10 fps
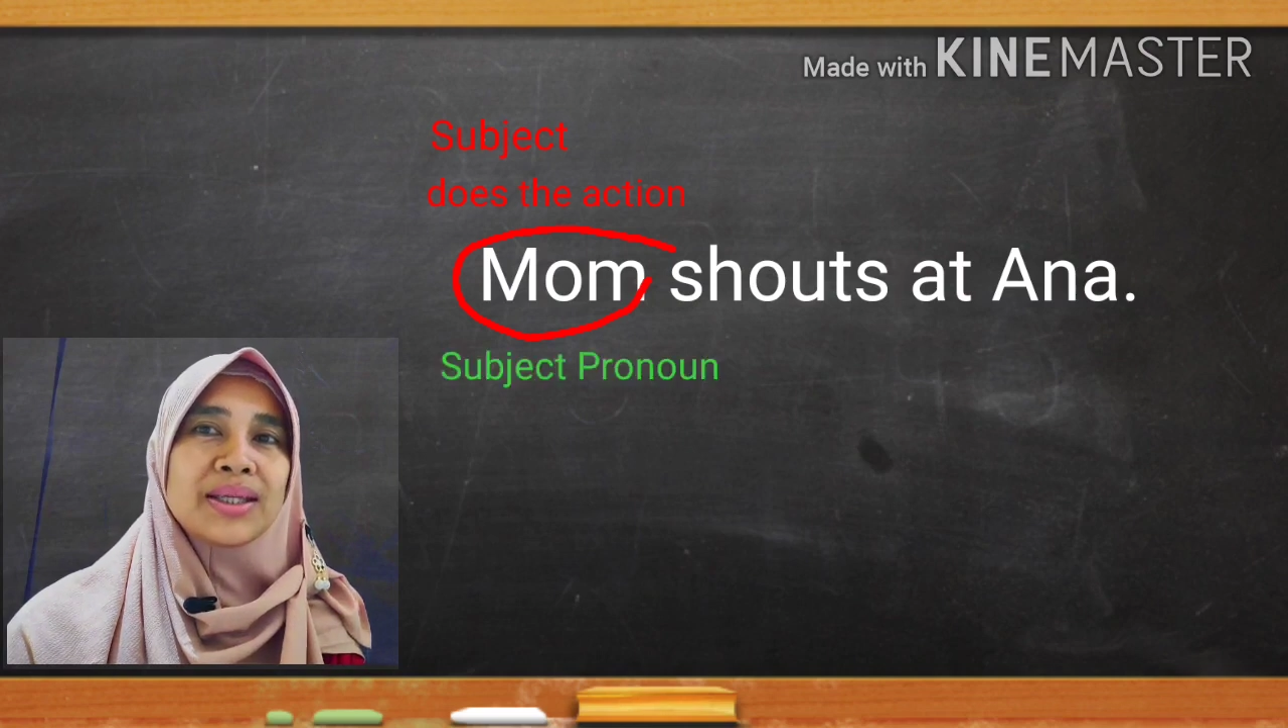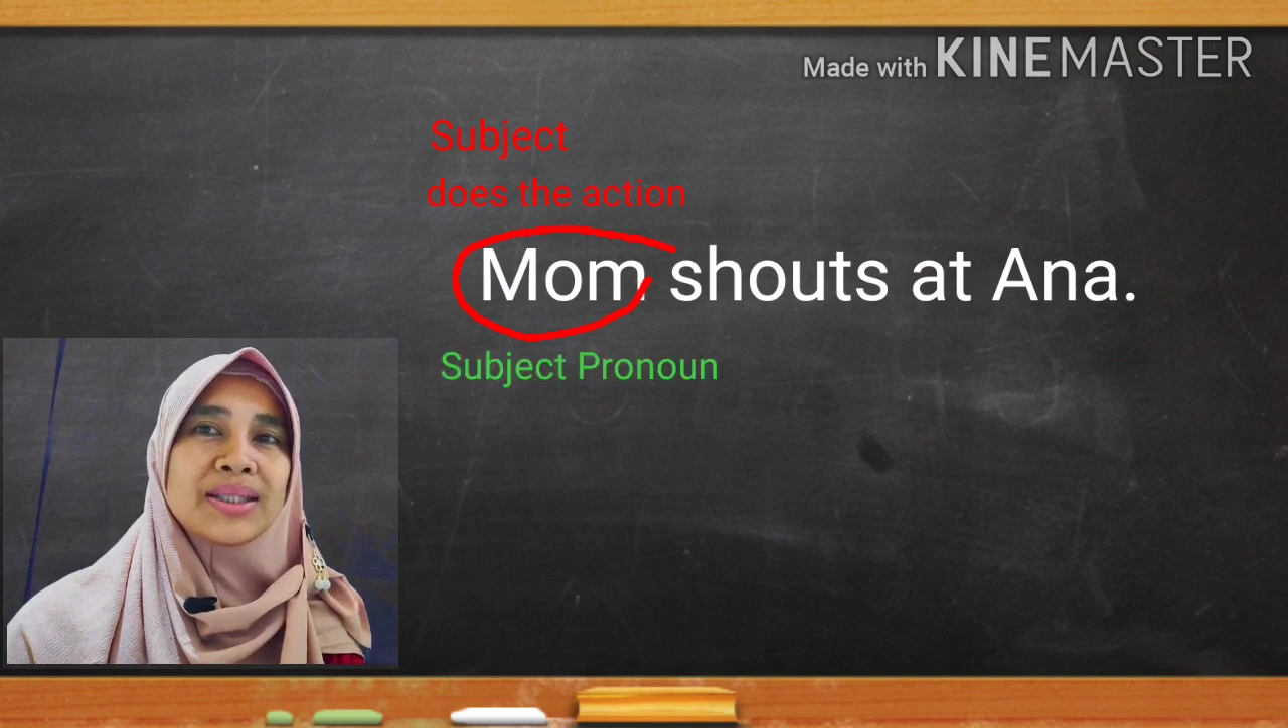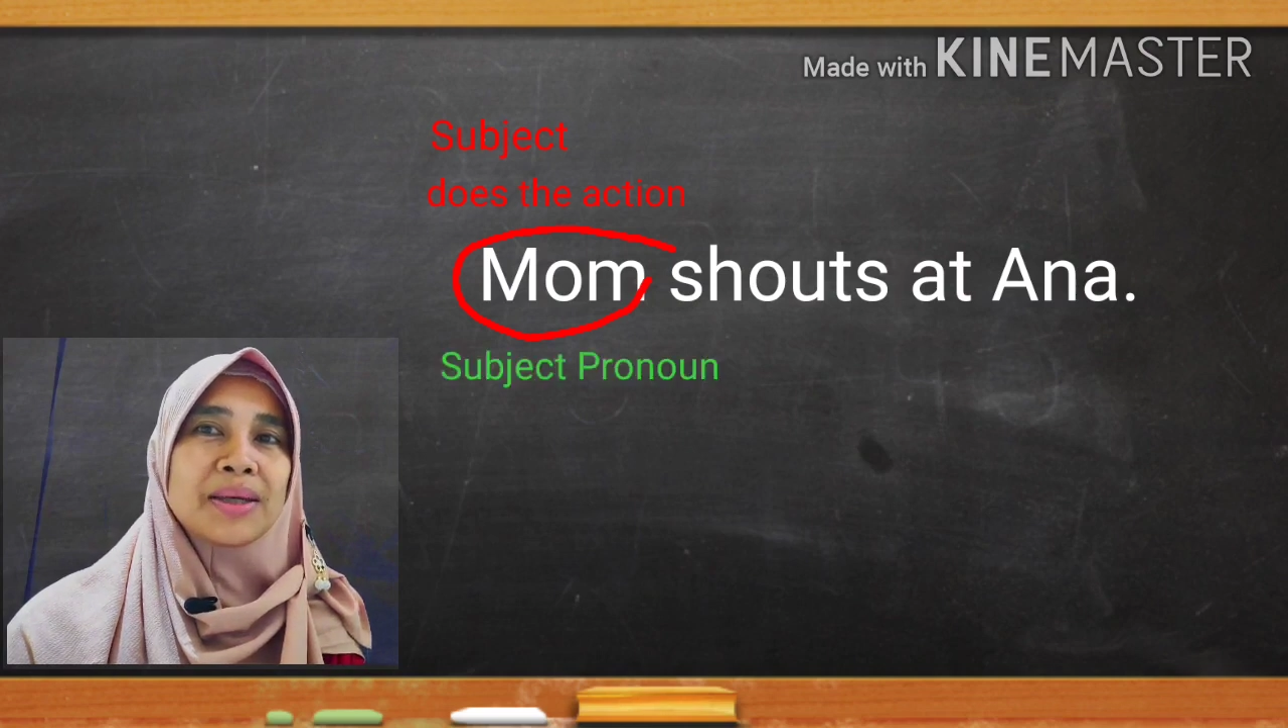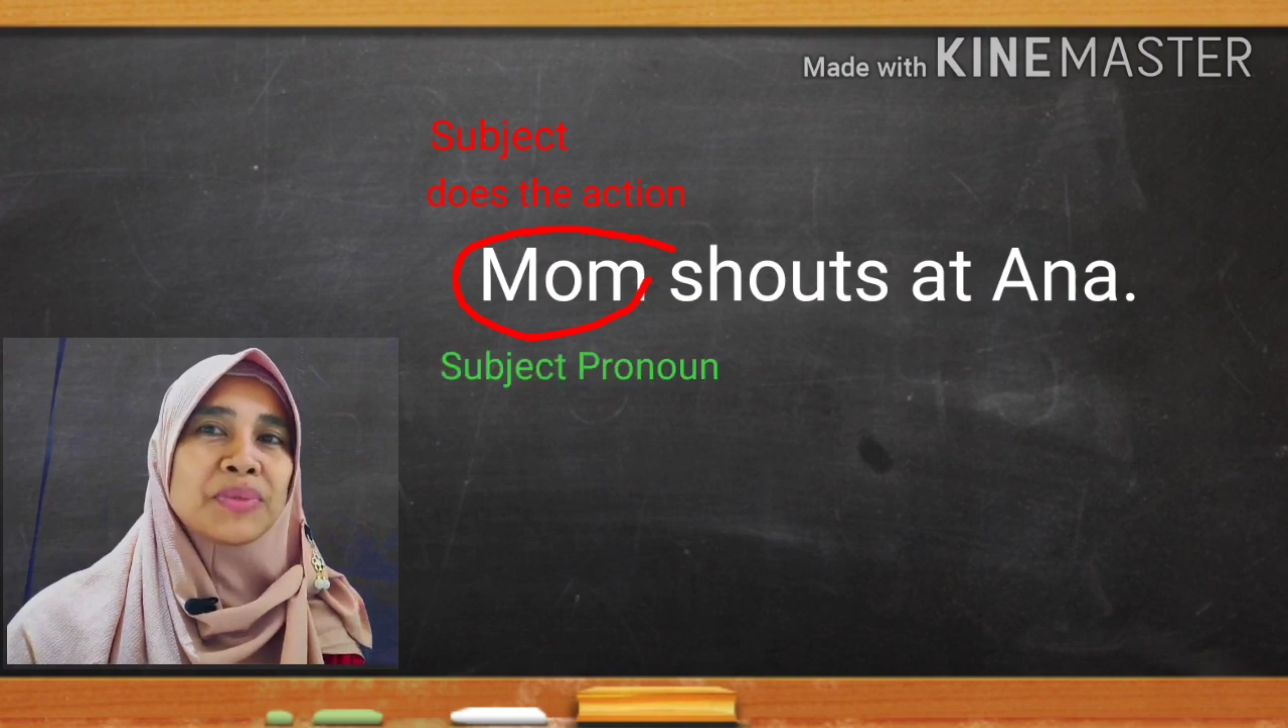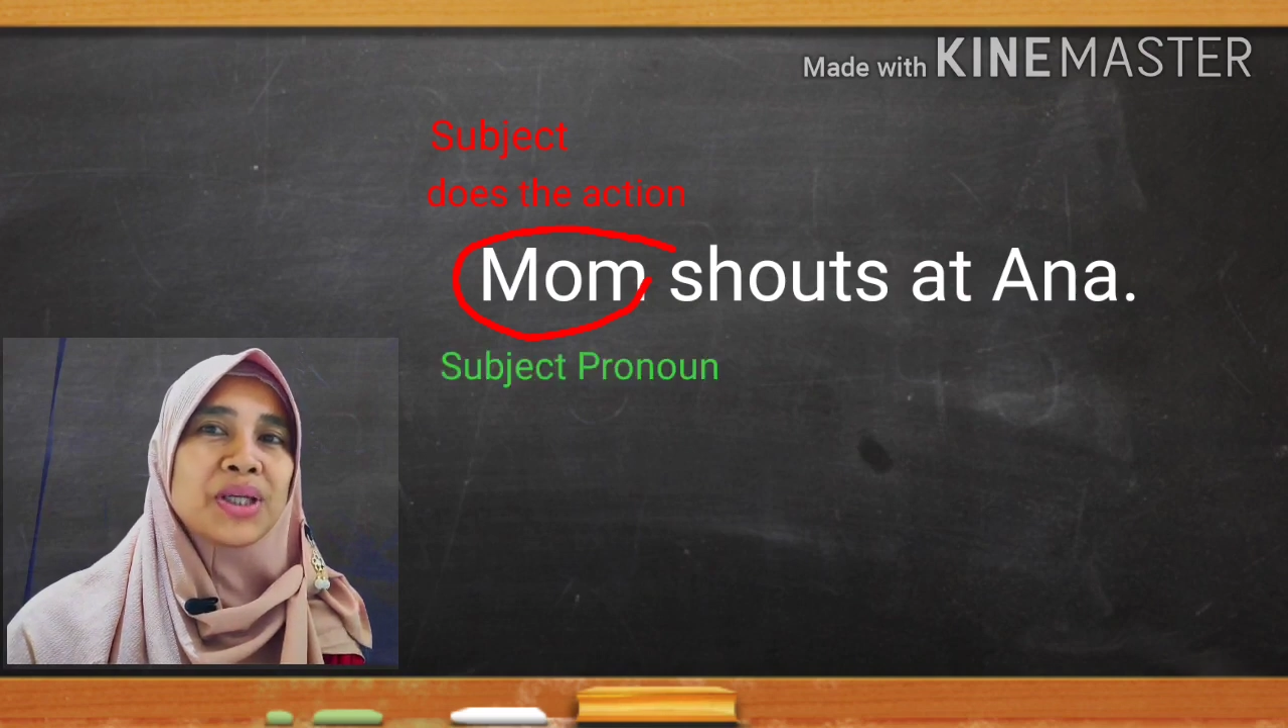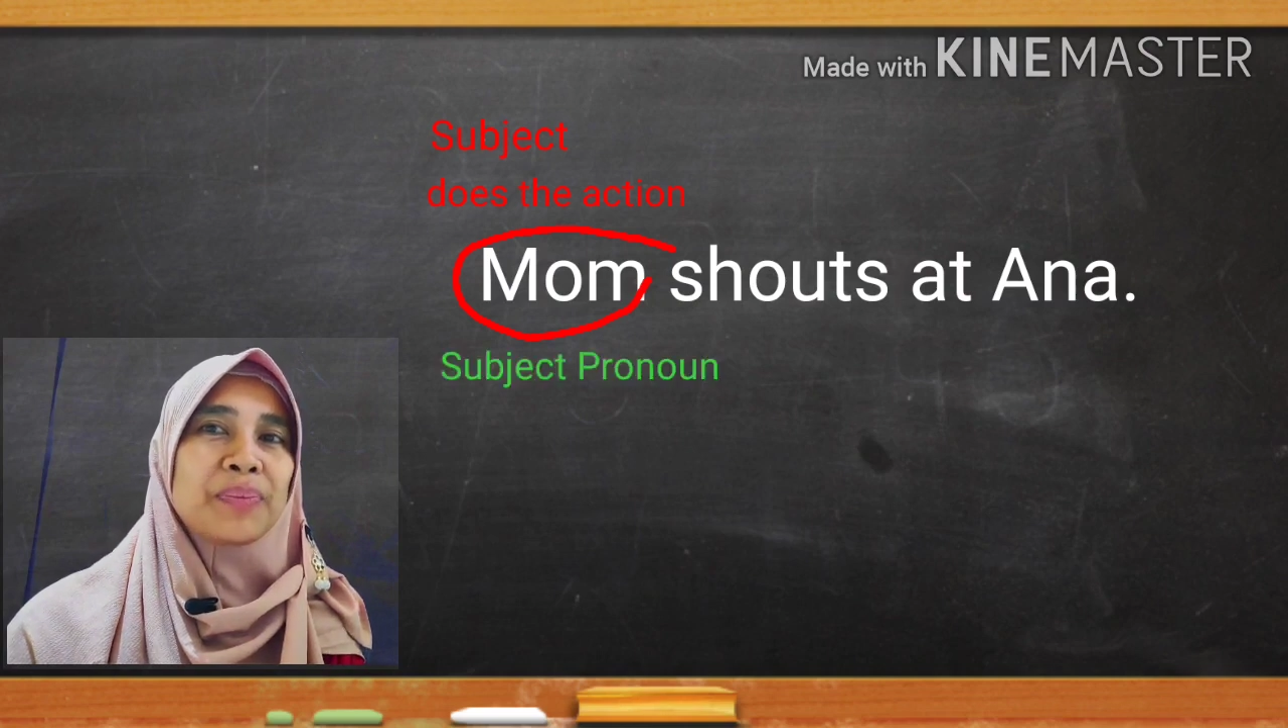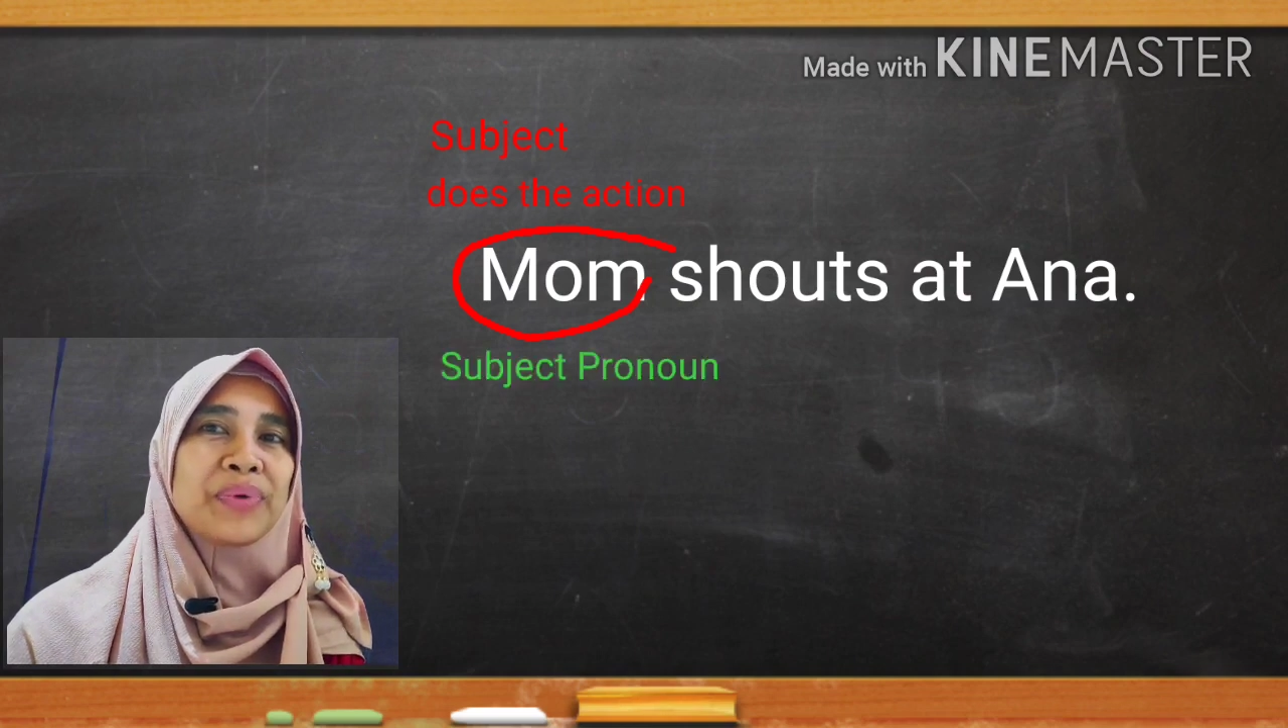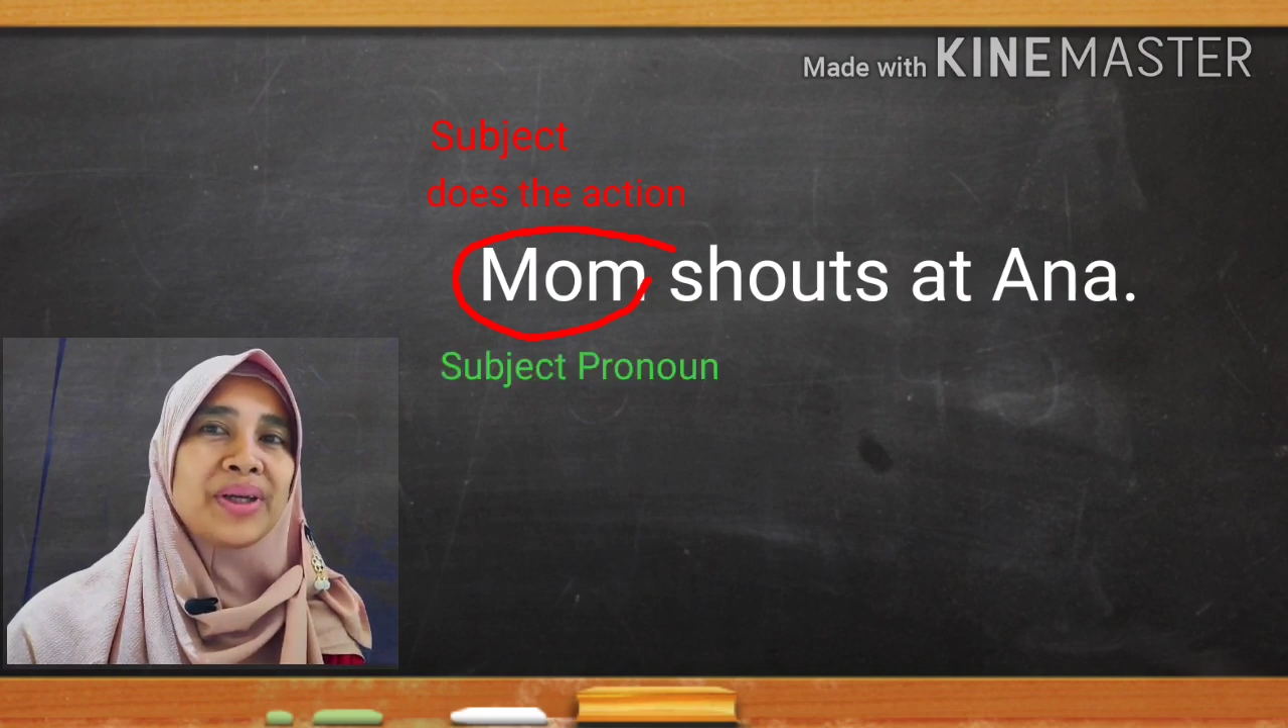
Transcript: subject